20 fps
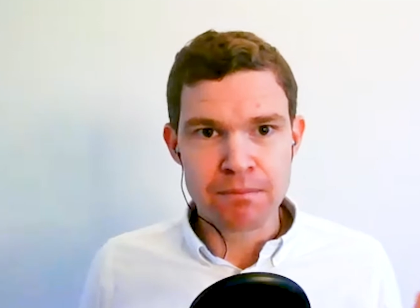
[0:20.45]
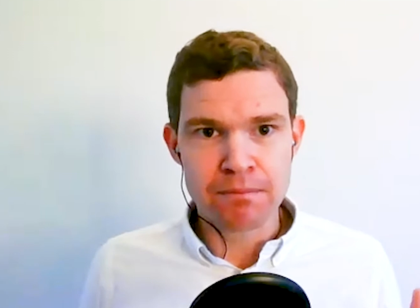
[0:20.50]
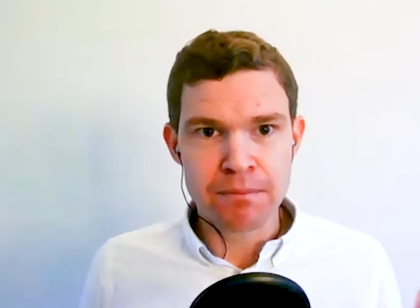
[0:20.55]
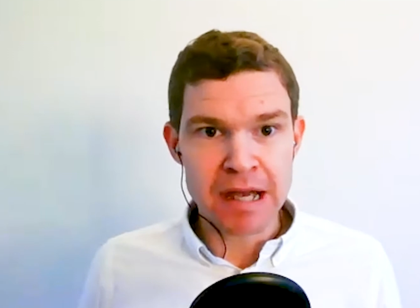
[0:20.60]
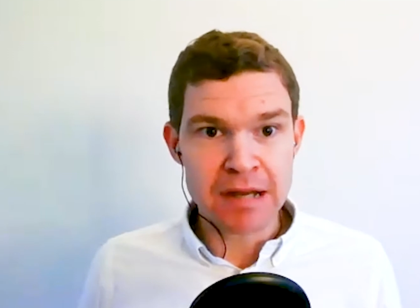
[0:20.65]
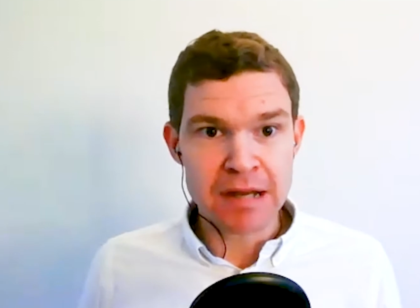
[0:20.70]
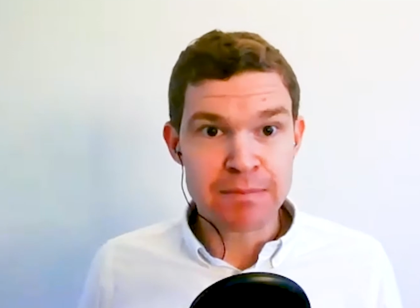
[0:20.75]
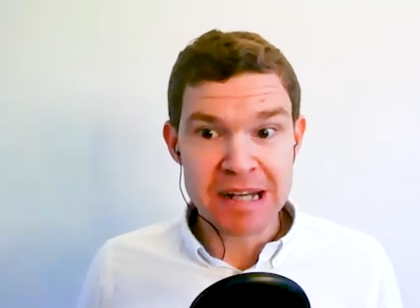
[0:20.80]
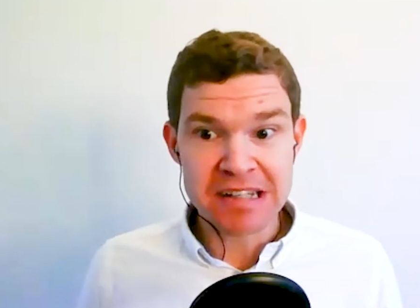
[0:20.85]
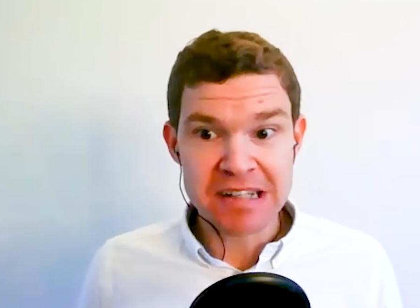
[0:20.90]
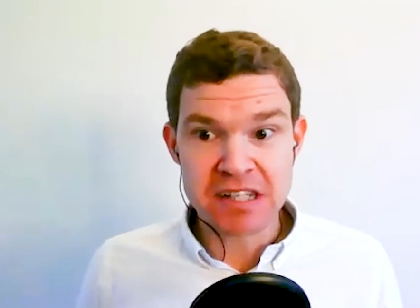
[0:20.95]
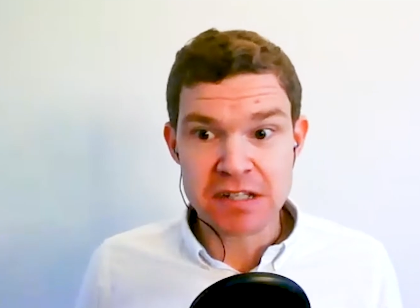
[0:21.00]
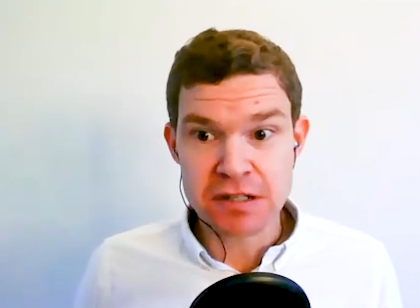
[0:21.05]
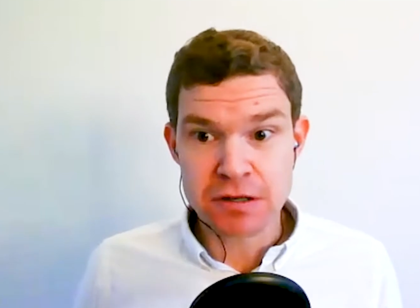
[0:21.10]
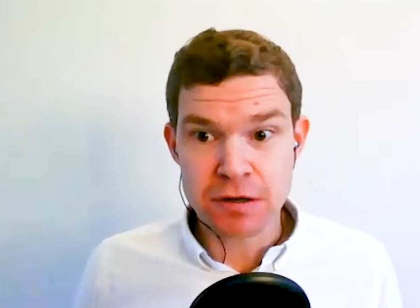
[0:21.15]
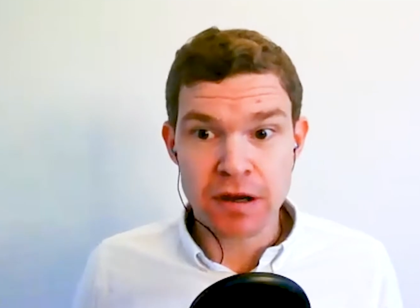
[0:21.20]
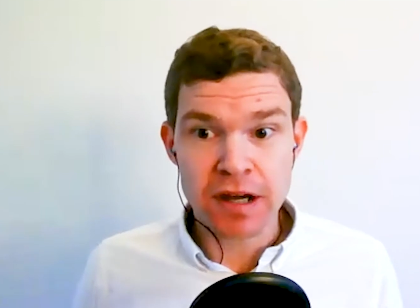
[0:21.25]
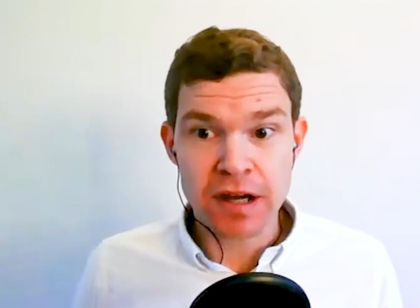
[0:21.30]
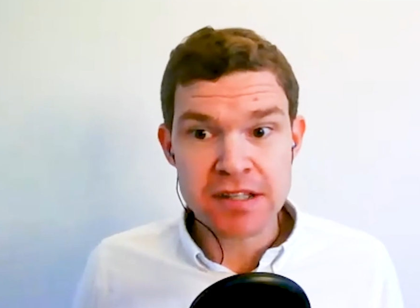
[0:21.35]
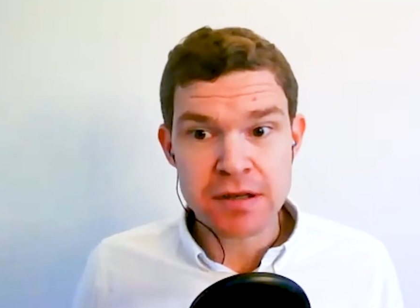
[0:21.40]
made better
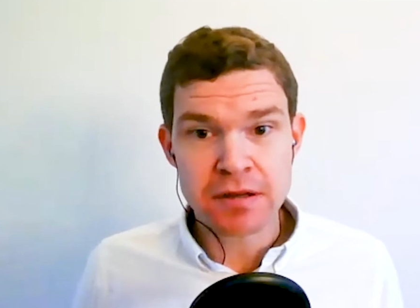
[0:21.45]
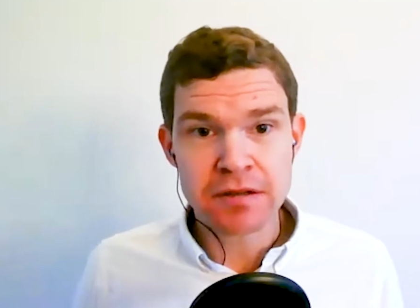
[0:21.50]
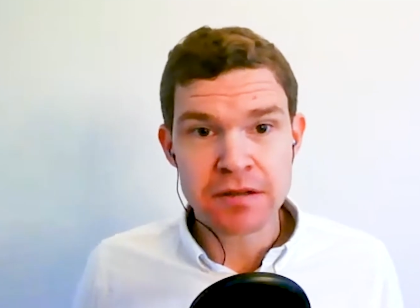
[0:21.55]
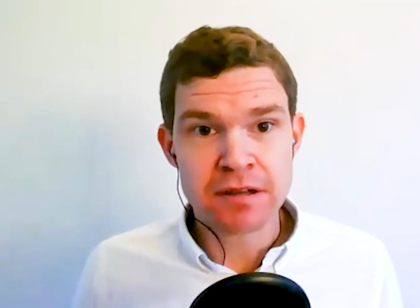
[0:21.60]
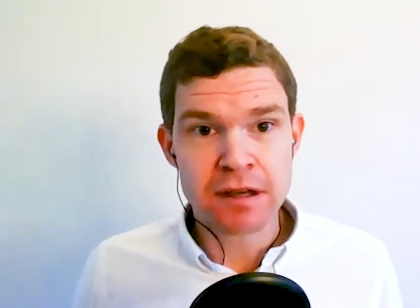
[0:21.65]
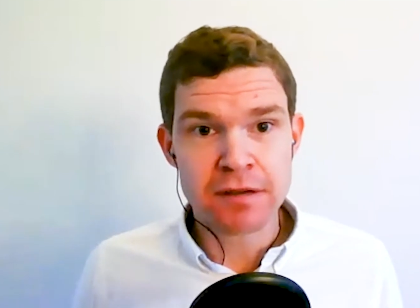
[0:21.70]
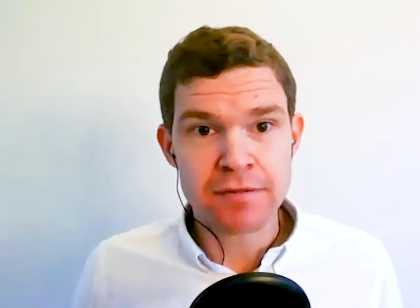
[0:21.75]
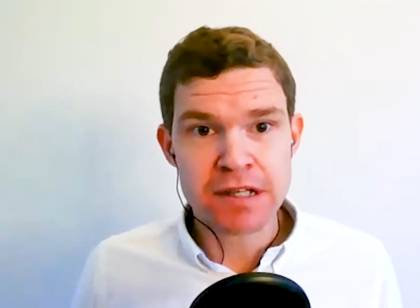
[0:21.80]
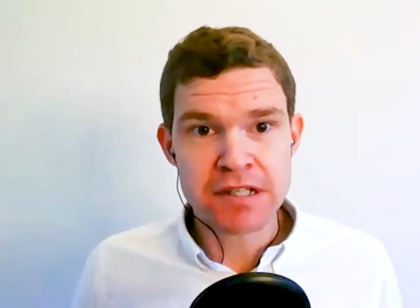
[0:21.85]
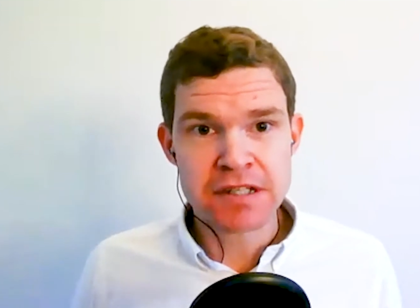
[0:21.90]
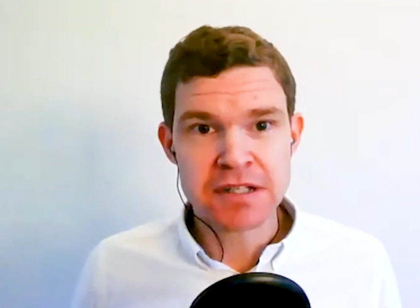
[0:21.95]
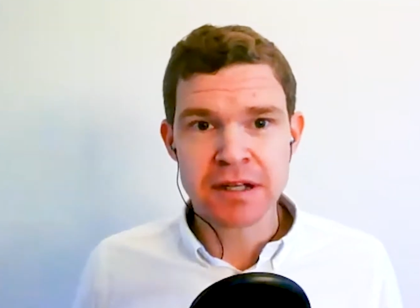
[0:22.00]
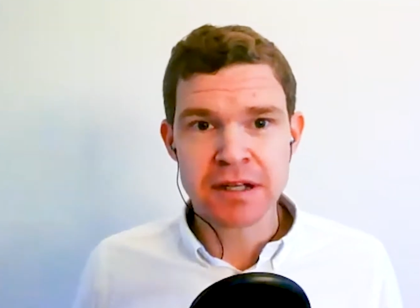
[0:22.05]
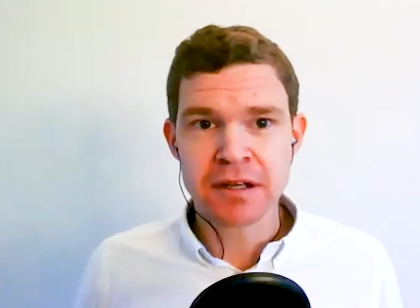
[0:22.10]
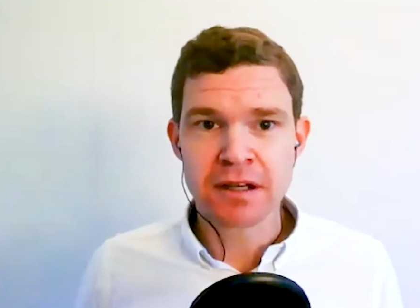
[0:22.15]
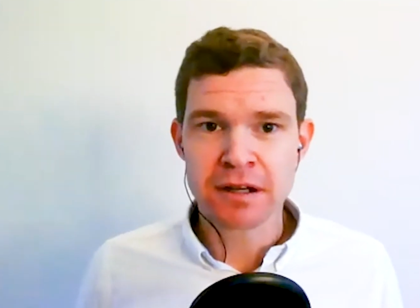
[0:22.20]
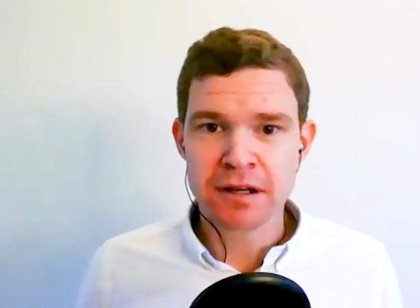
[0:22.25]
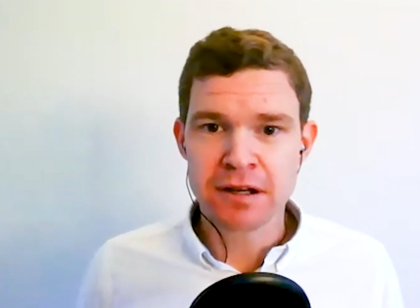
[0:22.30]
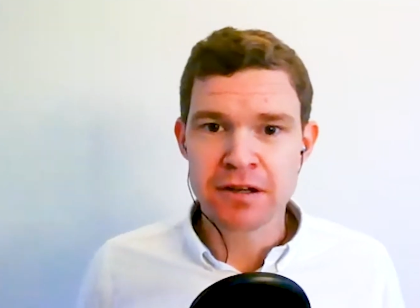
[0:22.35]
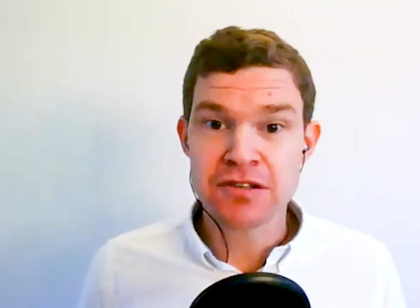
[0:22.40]
strides on diversity
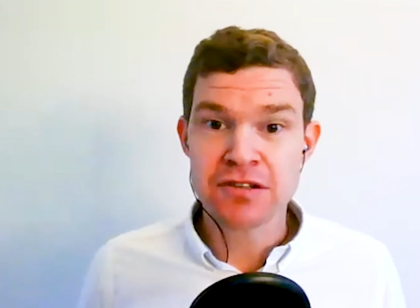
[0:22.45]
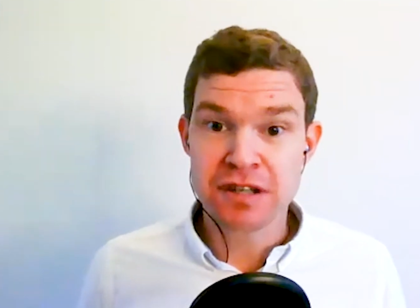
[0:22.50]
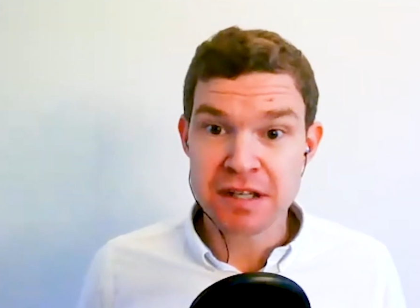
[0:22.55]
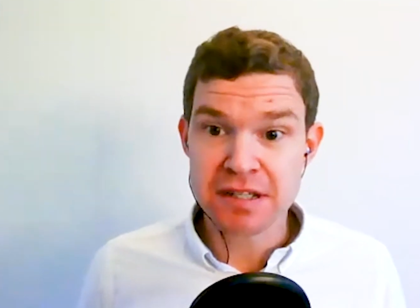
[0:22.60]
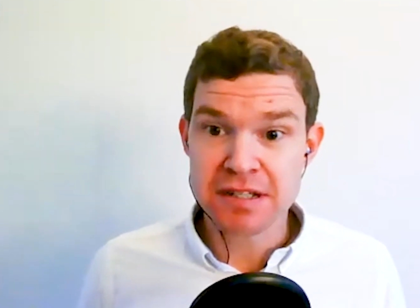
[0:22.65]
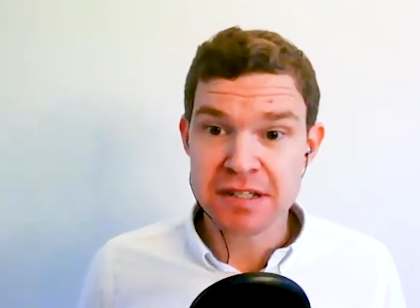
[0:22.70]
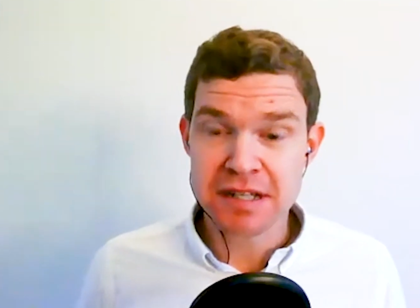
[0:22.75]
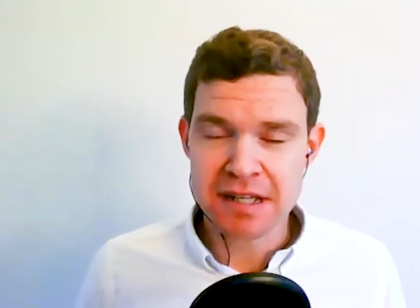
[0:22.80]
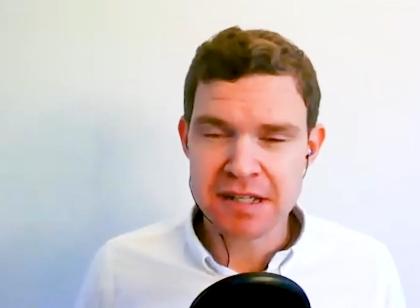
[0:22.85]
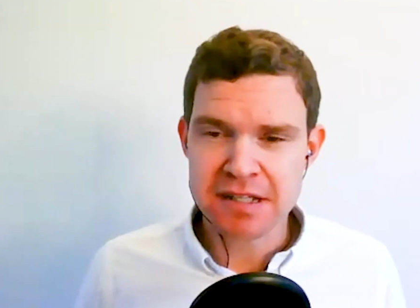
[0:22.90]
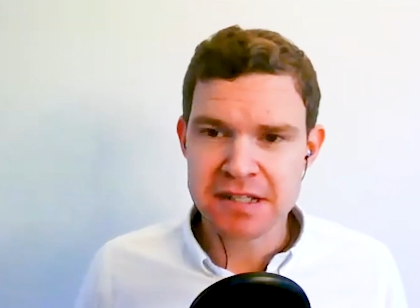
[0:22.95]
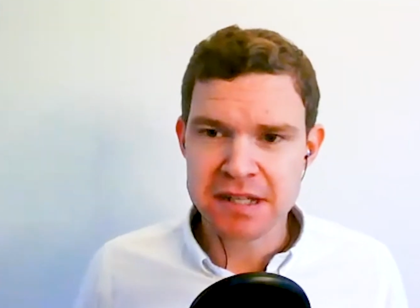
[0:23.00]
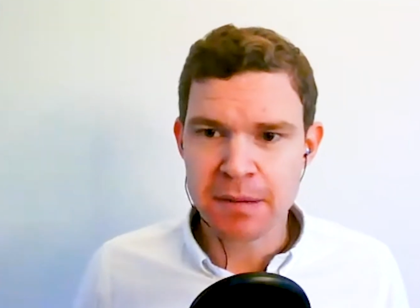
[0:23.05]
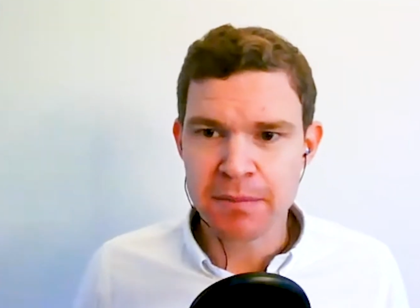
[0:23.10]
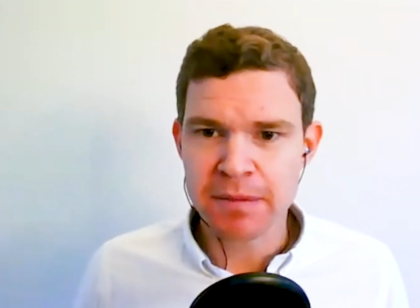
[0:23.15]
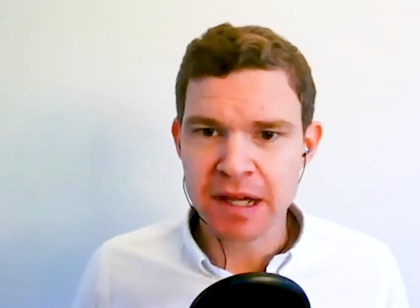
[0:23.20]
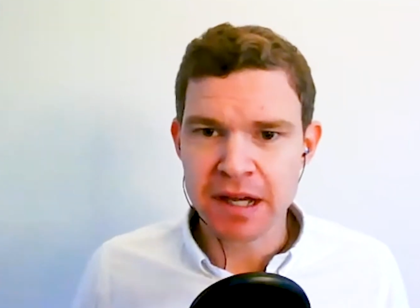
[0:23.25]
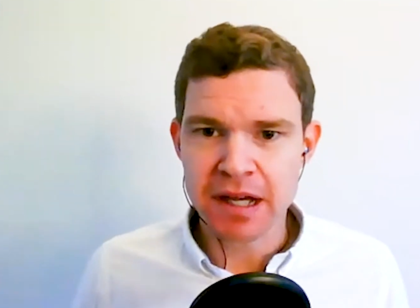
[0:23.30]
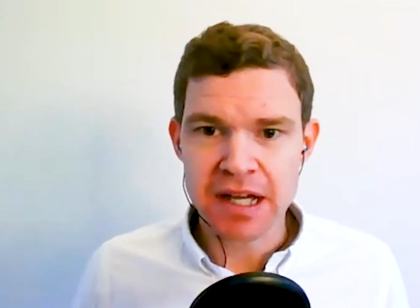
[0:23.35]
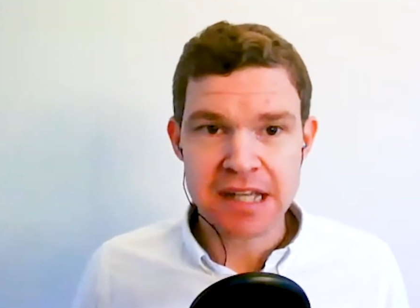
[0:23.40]
and inclusion is
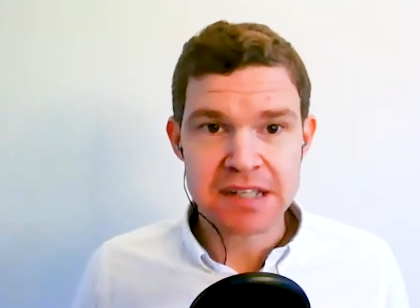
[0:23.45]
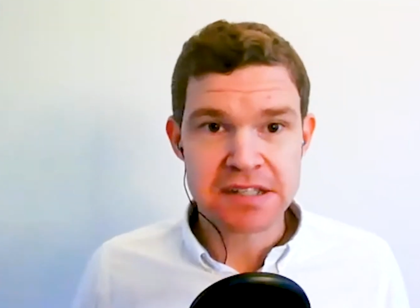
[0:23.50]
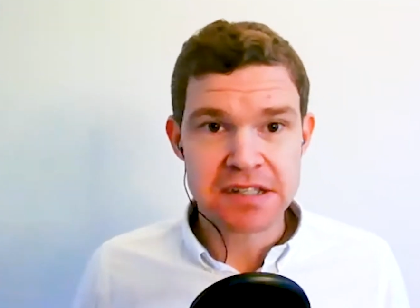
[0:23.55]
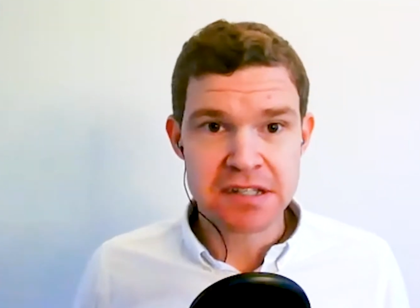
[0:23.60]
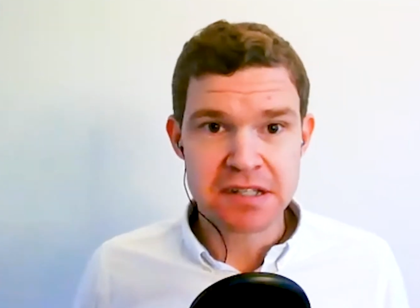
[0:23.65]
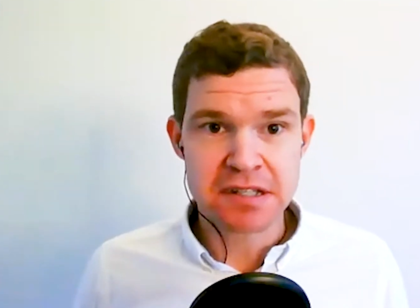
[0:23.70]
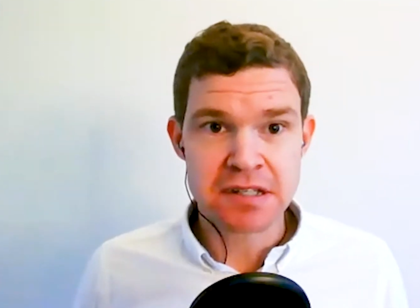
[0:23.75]
something I guess